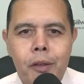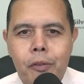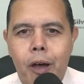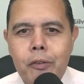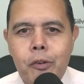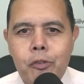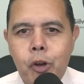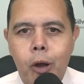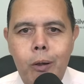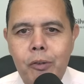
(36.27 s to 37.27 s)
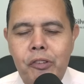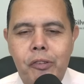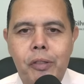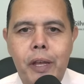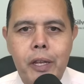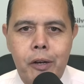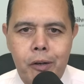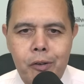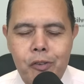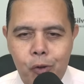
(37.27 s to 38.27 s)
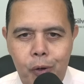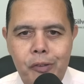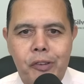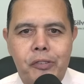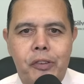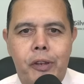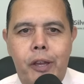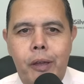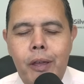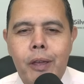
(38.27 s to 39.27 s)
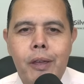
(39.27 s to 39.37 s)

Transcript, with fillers: Doctor Charles Nenner joins us today.